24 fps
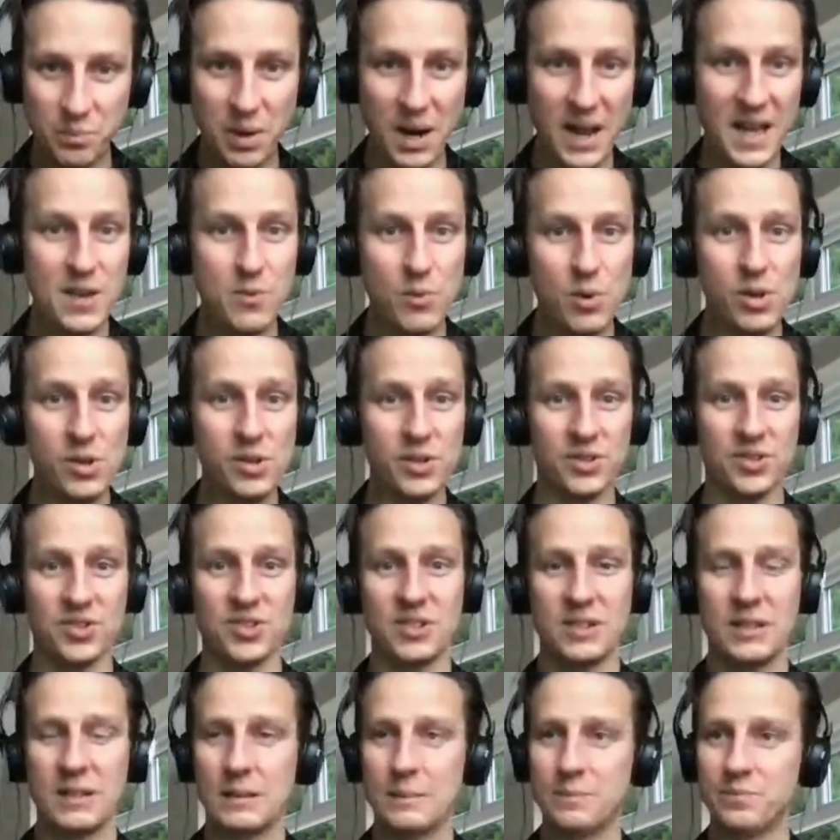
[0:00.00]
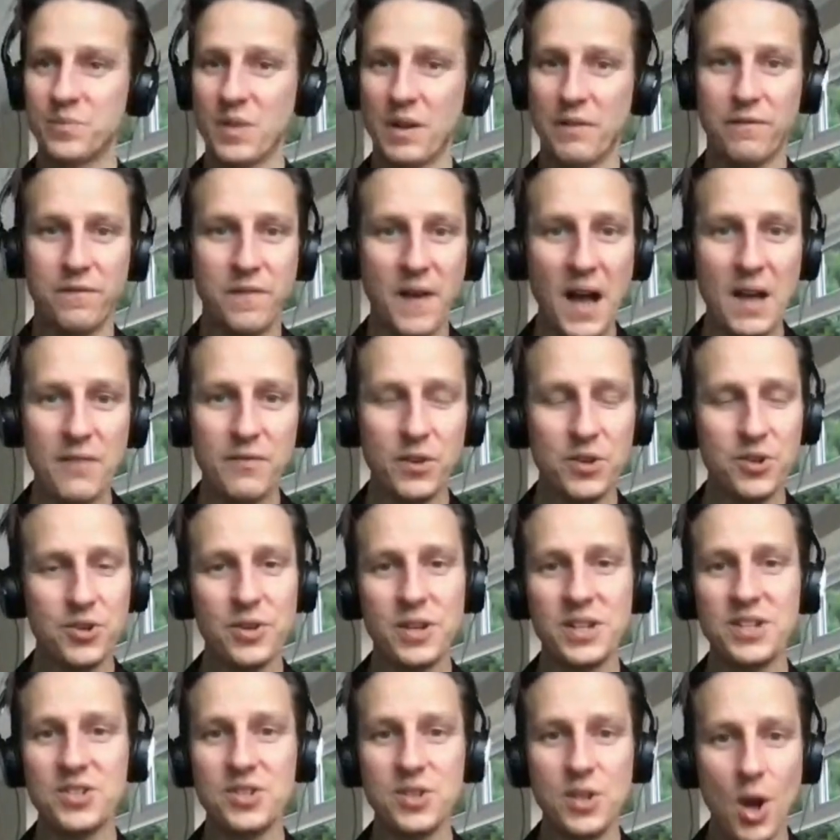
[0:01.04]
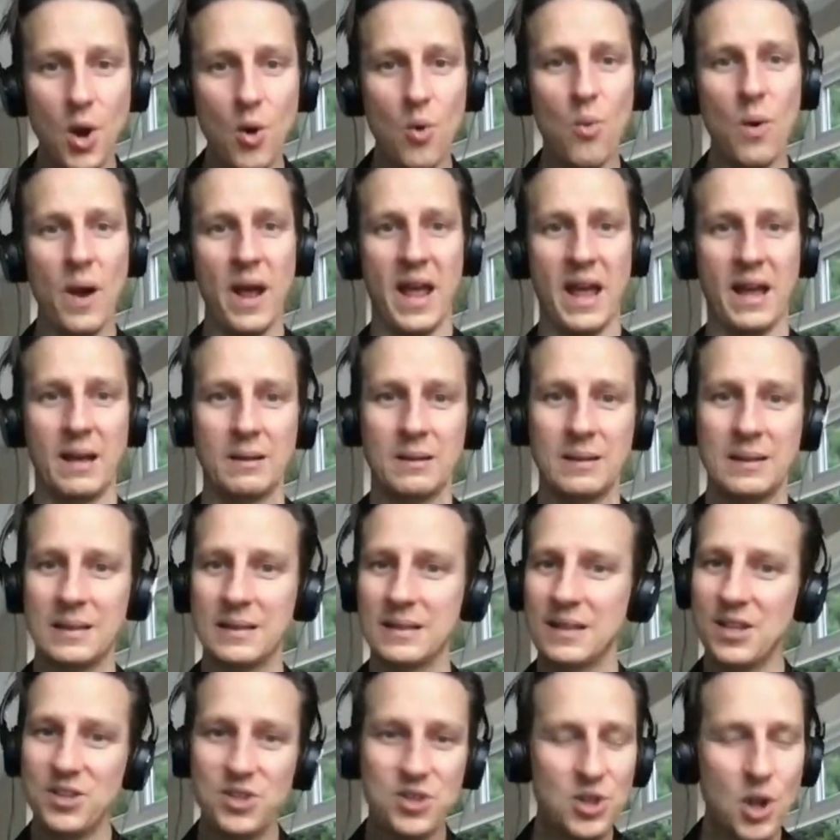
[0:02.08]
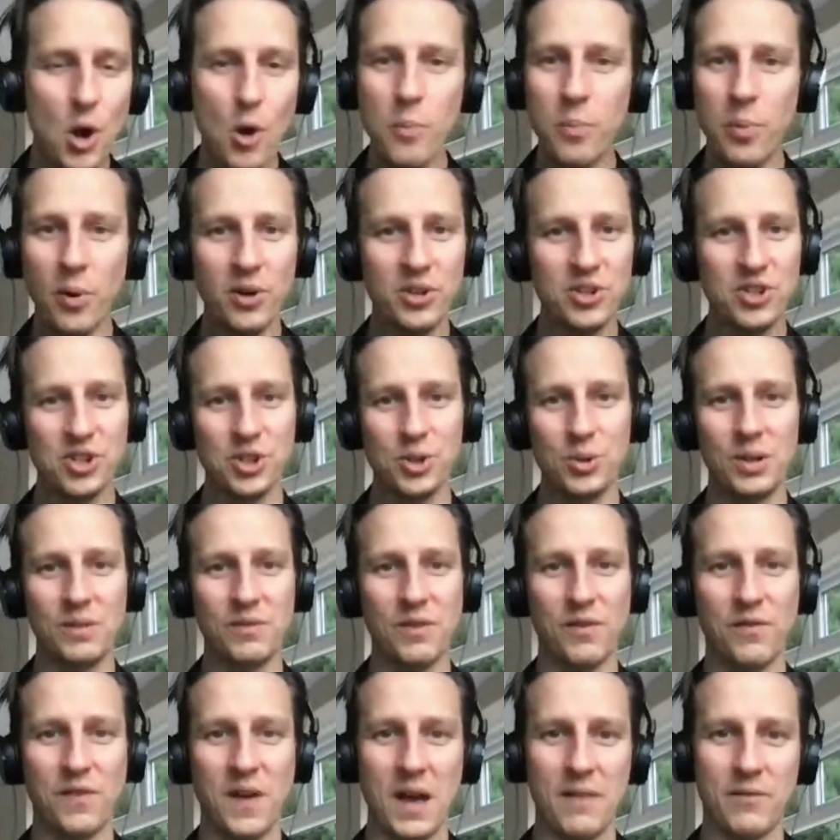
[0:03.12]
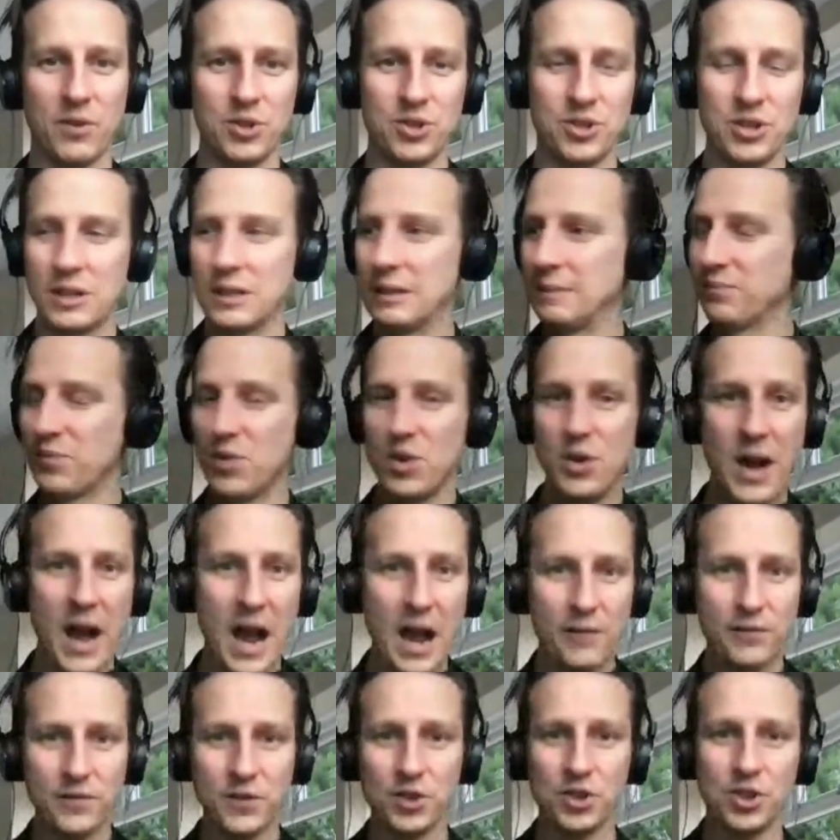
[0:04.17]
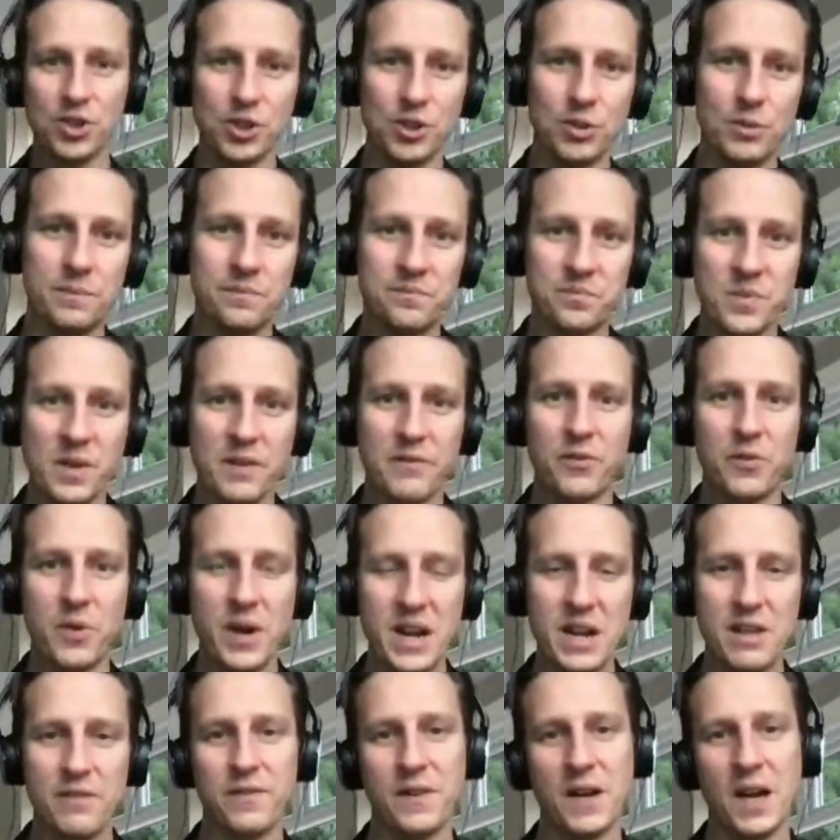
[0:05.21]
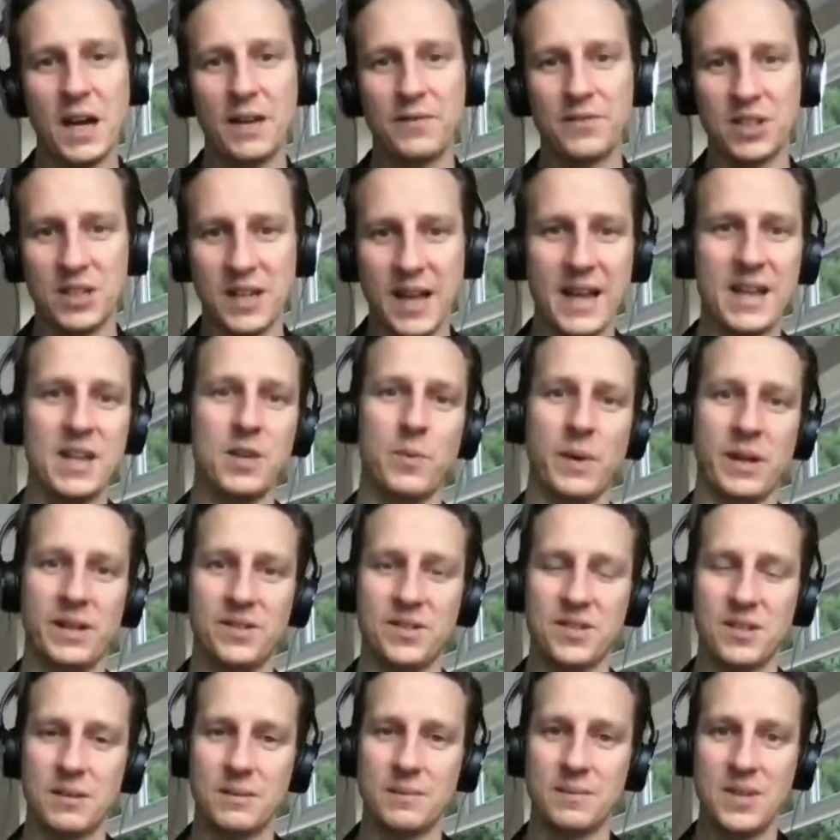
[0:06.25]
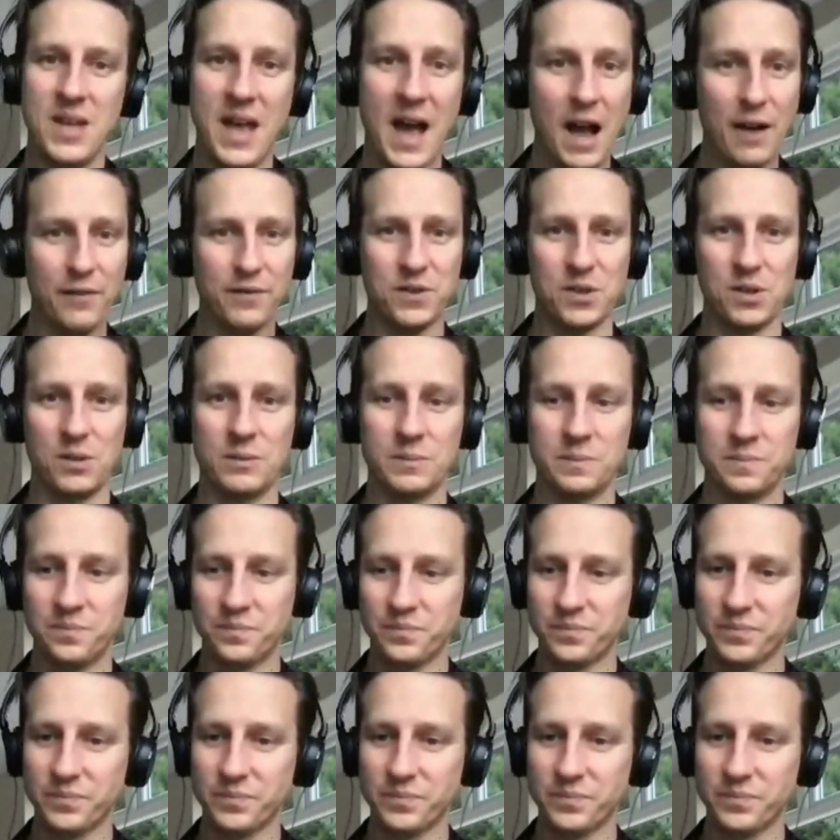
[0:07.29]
Play worse. 500 is nowhere. There's no point shooting for 500. You have to shoot for 85 to 90 wins. You have to.